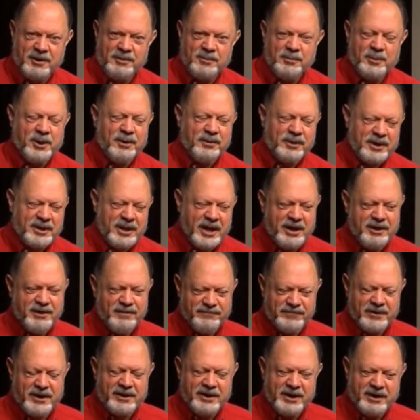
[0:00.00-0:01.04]
We only later
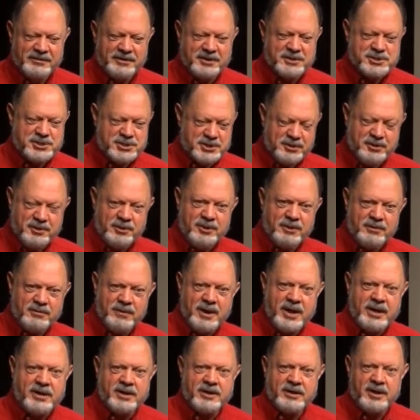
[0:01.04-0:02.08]
found out that she couldn't
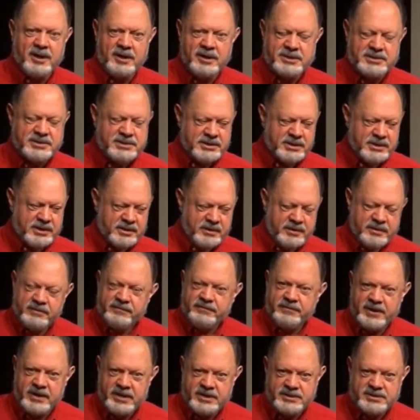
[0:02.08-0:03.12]
recognize
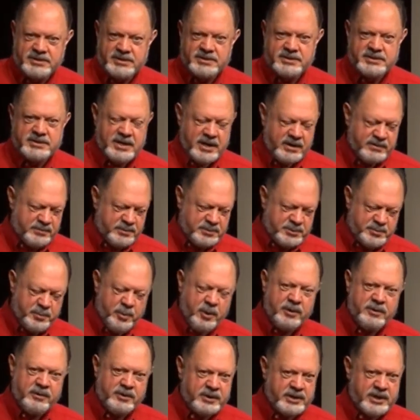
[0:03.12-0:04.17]
faces. That was
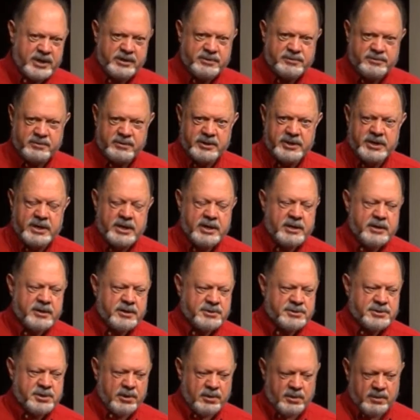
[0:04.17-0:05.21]
part of the injury.
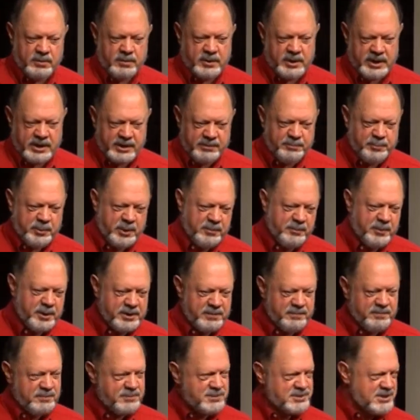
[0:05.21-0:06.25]
So when
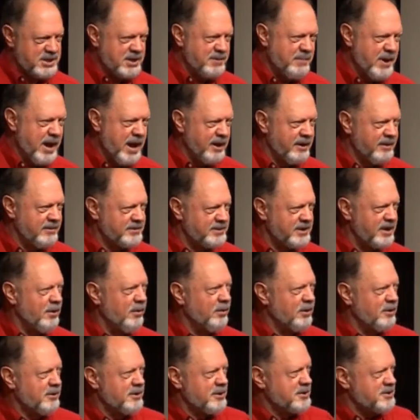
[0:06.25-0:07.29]
we see Matt, I say, "Oh,
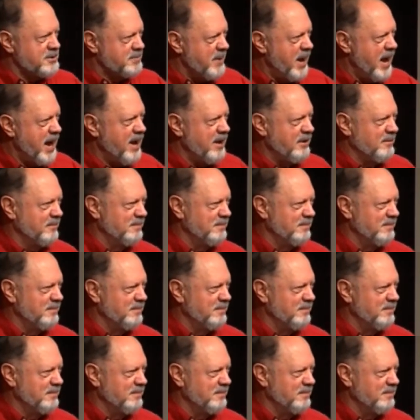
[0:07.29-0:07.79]
look, it's Matt."